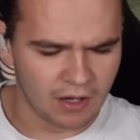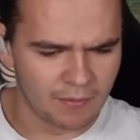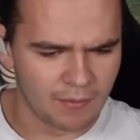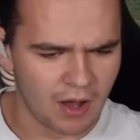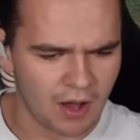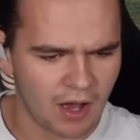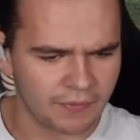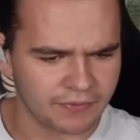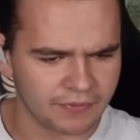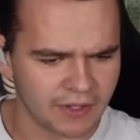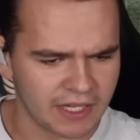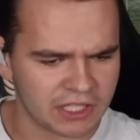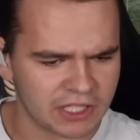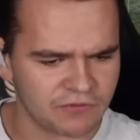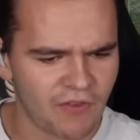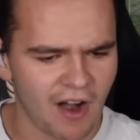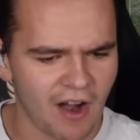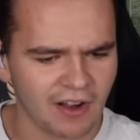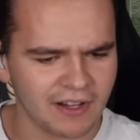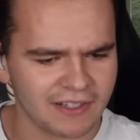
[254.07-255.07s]
Come on.
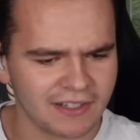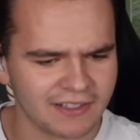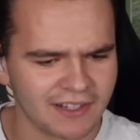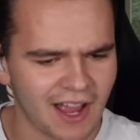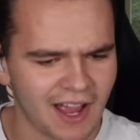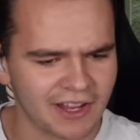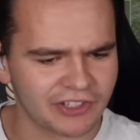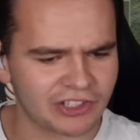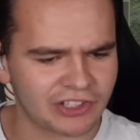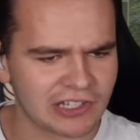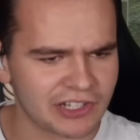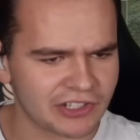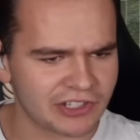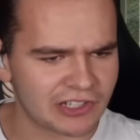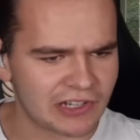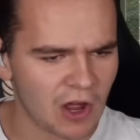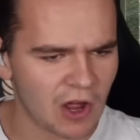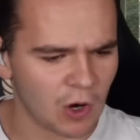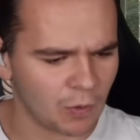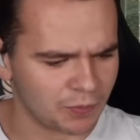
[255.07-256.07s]
It's very
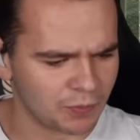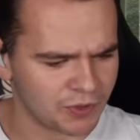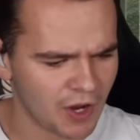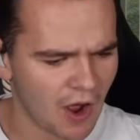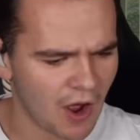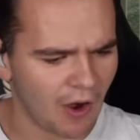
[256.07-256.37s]
nicely sloped,